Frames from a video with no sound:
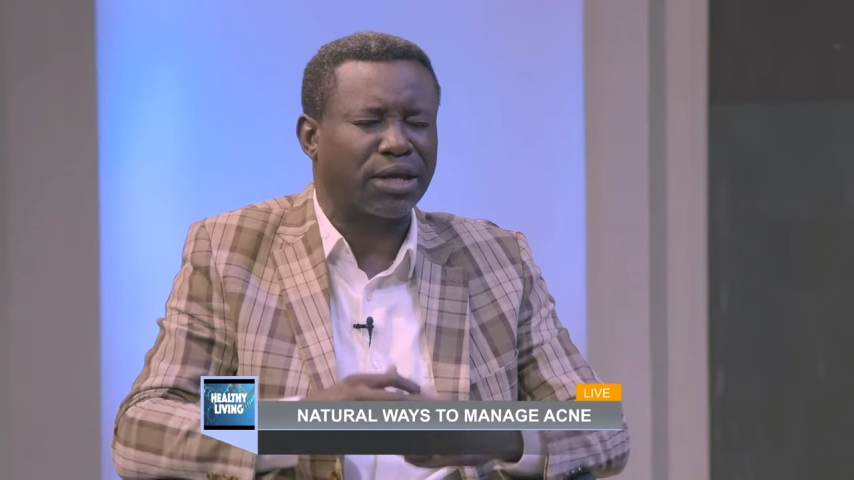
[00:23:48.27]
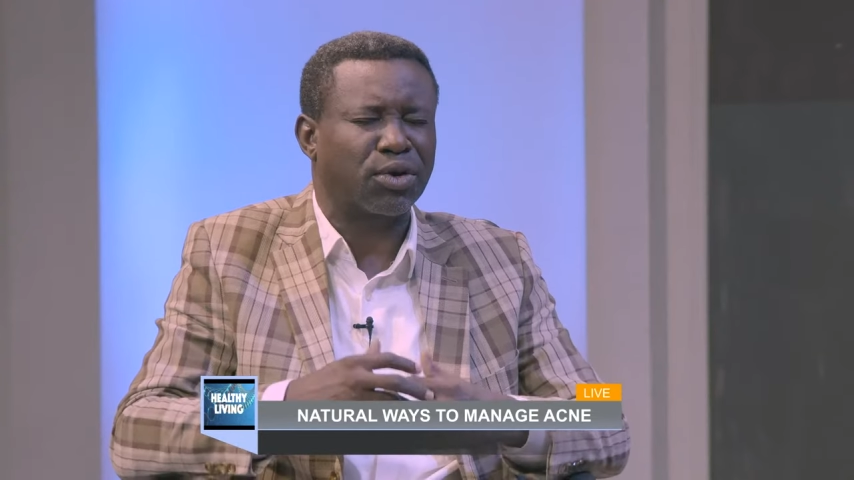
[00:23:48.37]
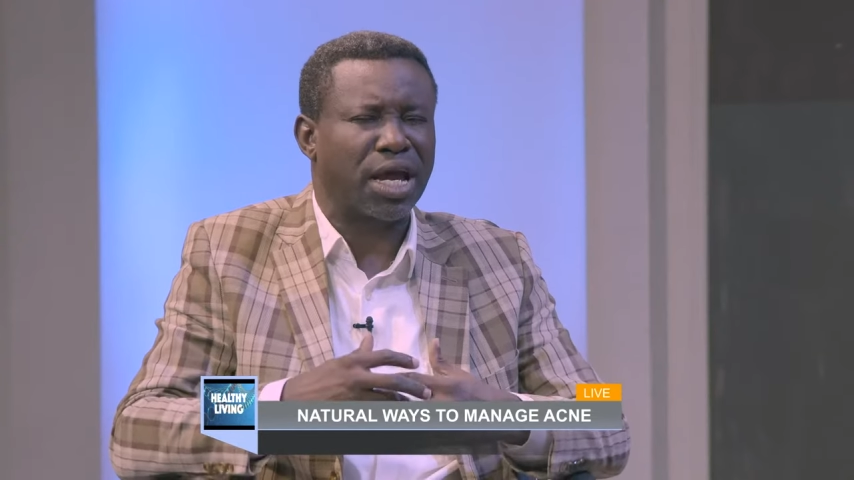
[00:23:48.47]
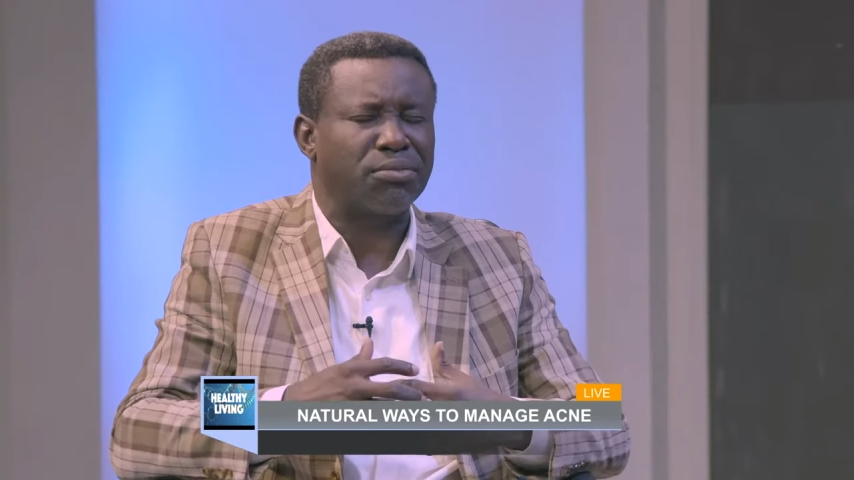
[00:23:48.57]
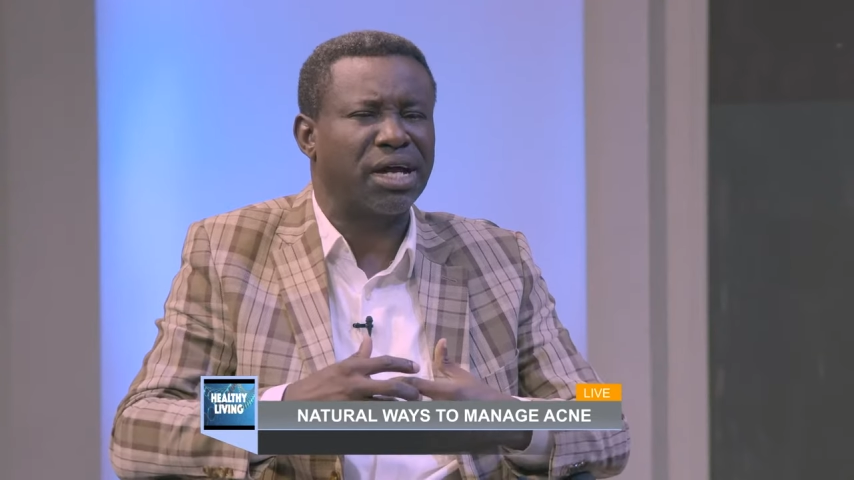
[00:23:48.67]
you
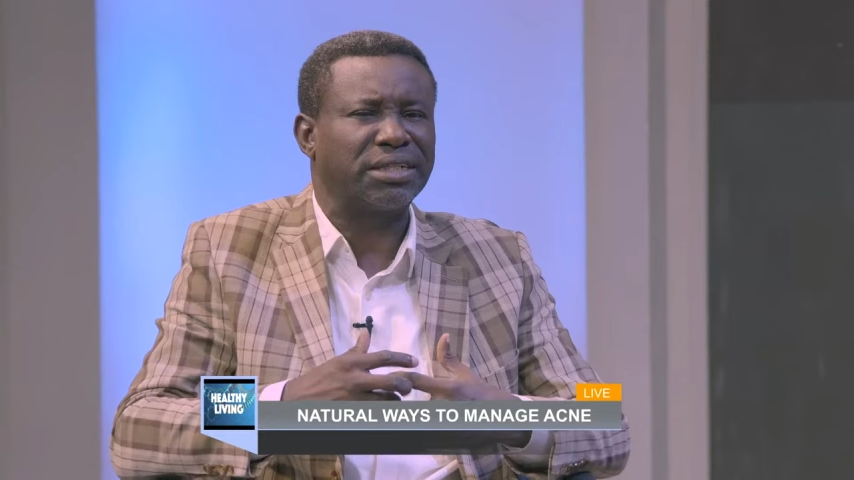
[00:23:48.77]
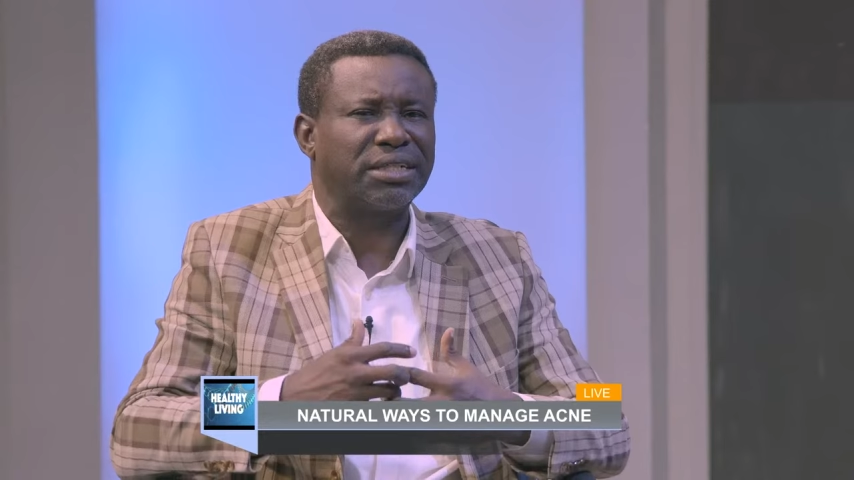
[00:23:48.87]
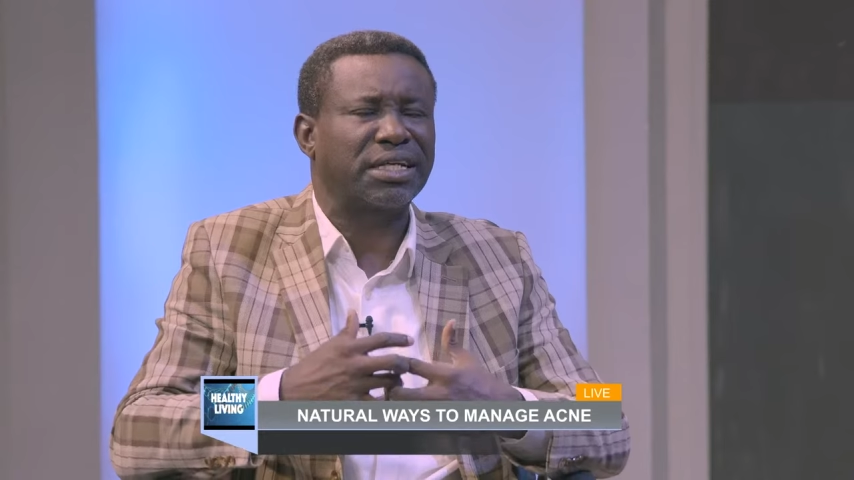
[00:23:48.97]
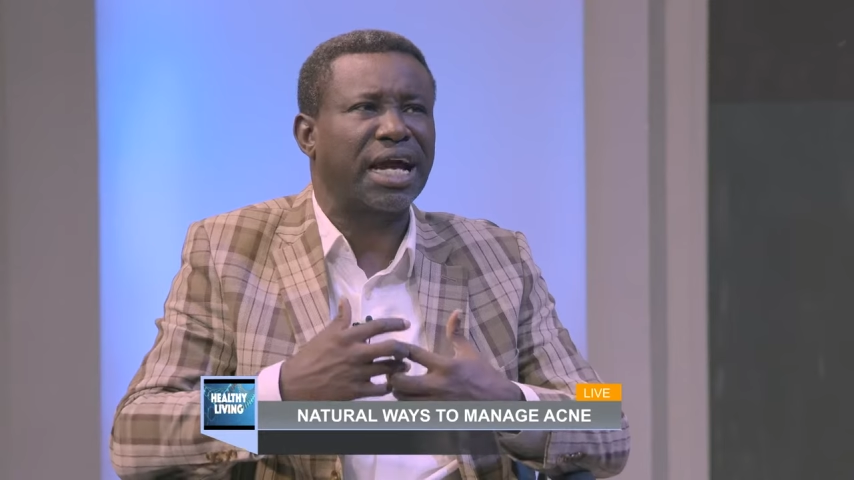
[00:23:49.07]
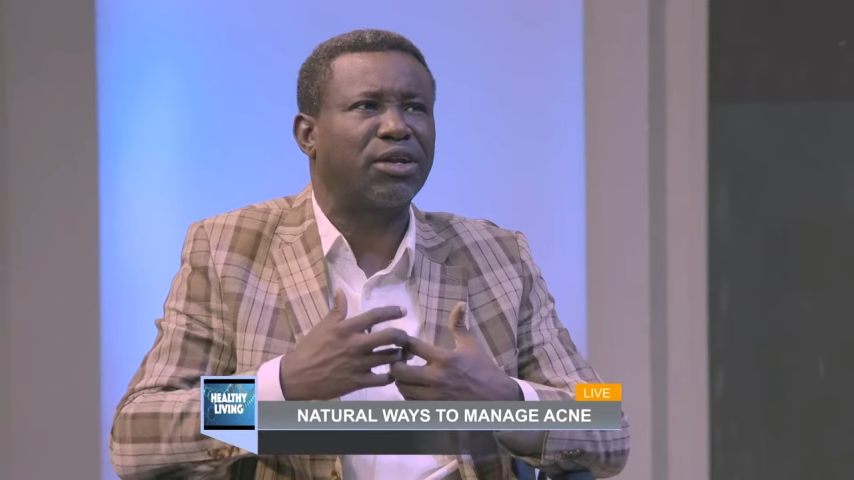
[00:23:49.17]
can imagine
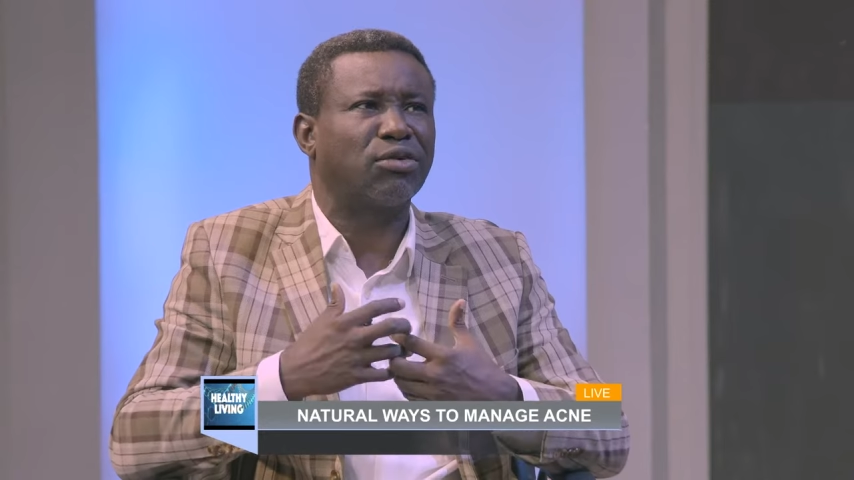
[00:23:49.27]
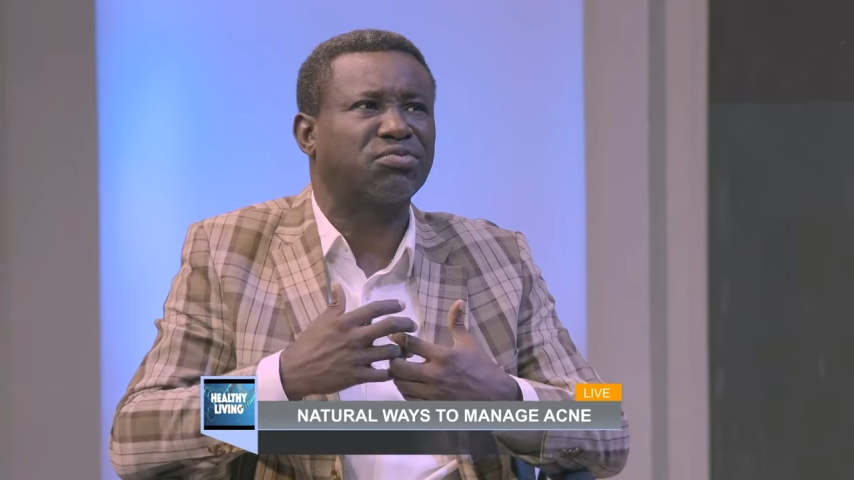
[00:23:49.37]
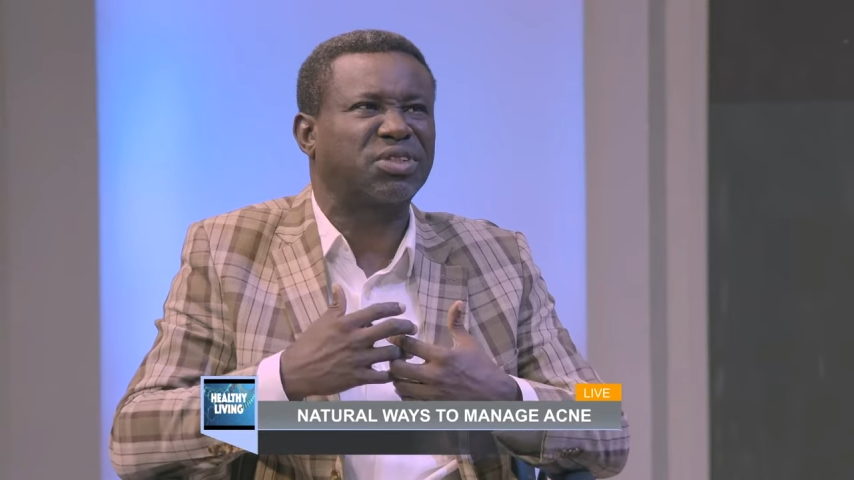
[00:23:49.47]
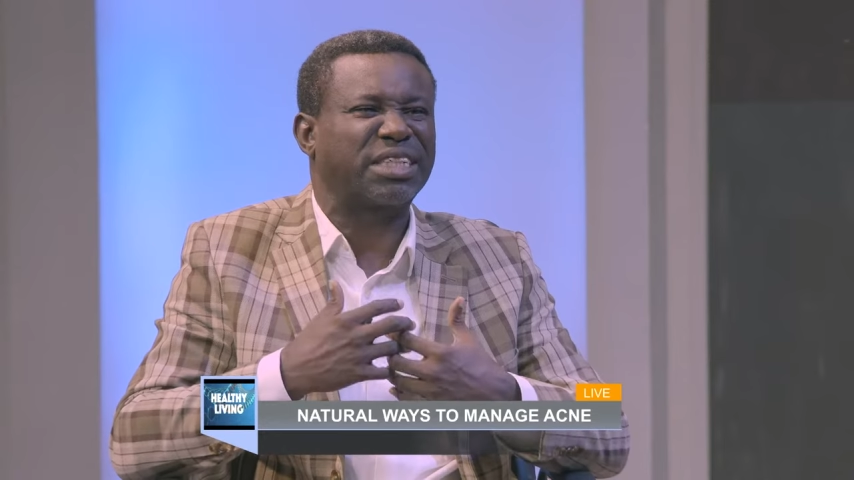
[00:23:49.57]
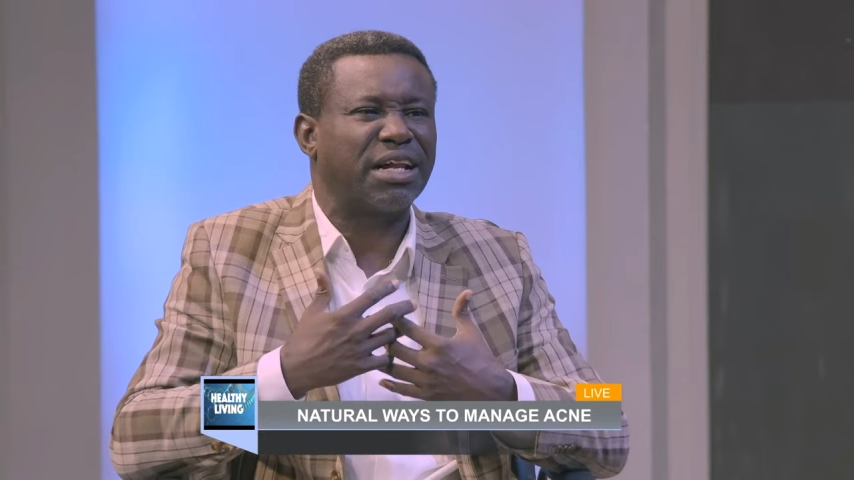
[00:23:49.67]
the kind of
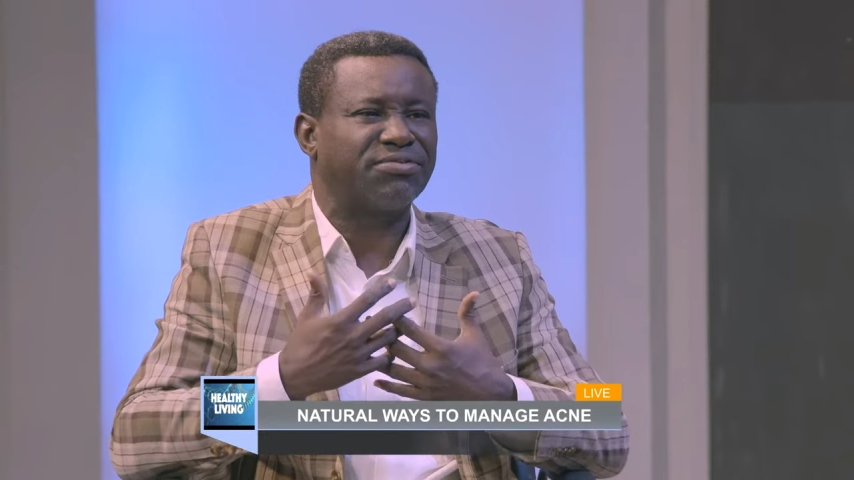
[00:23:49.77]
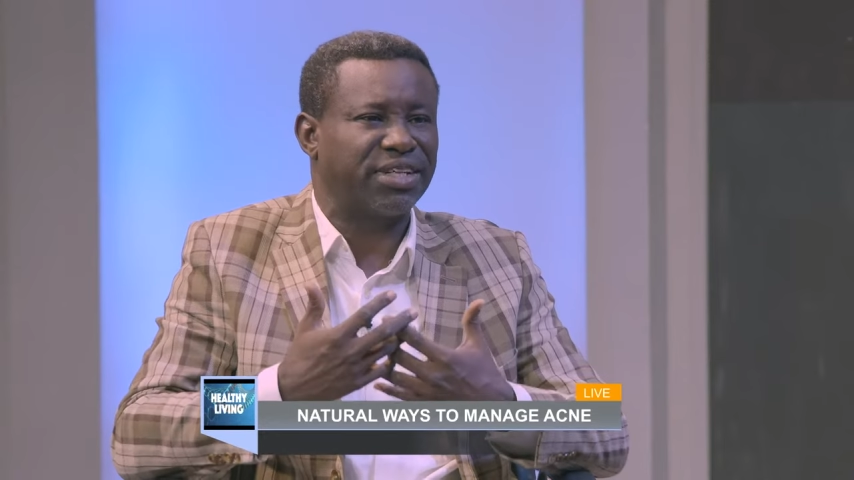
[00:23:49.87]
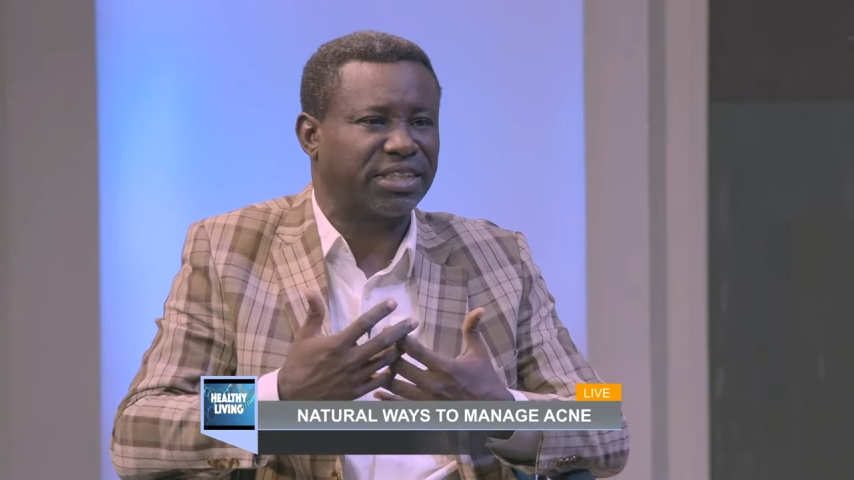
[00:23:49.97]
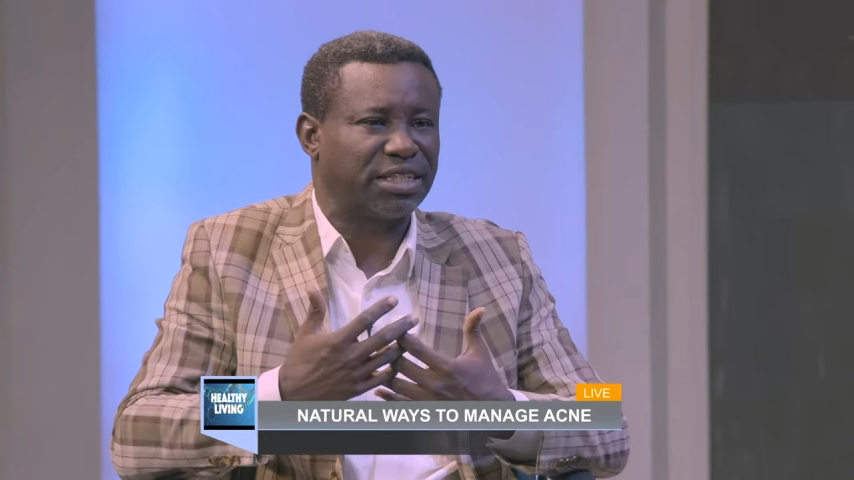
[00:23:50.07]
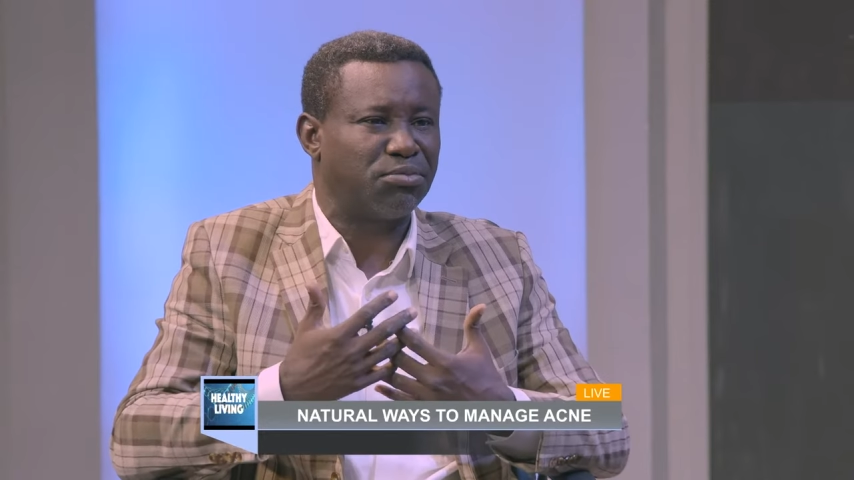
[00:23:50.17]

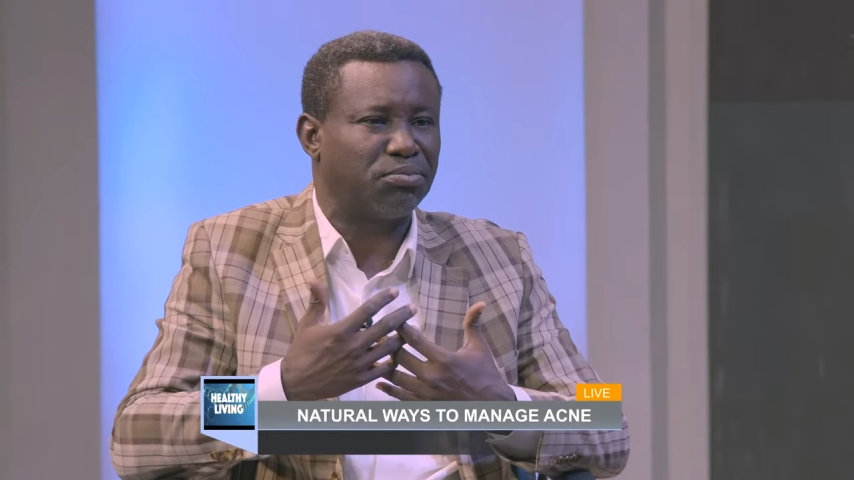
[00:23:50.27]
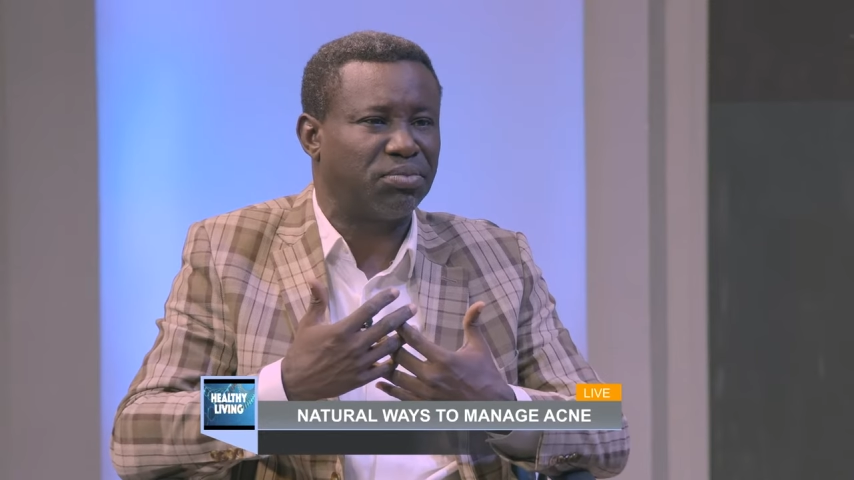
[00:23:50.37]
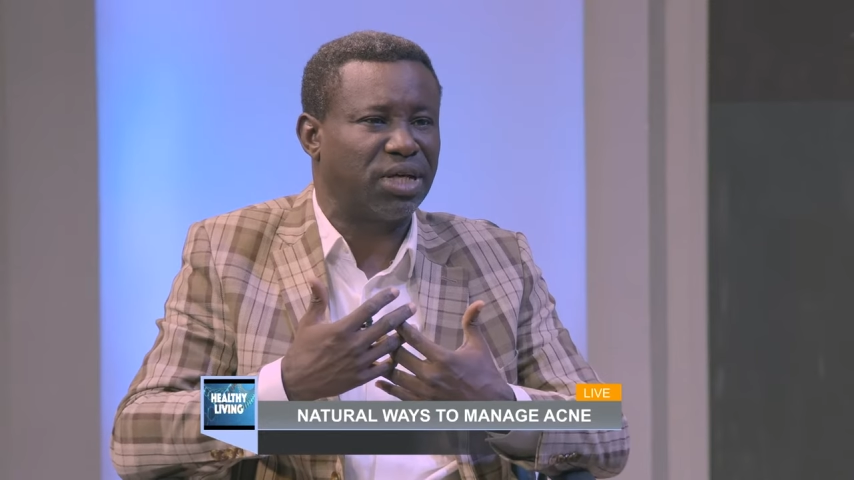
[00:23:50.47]
self-esteem uh,